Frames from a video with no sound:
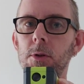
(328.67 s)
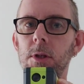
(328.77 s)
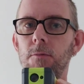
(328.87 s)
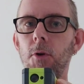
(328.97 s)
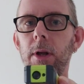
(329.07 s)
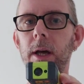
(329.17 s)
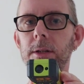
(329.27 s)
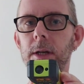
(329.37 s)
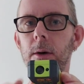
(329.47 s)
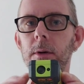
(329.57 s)
So you write
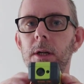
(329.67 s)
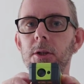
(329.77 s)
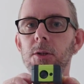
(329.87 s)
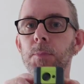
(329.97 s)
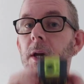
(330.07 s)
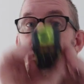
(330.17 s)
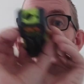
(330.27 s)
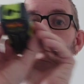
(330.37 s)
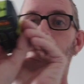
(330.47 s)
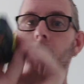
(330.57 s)
that down, and then just pick it up,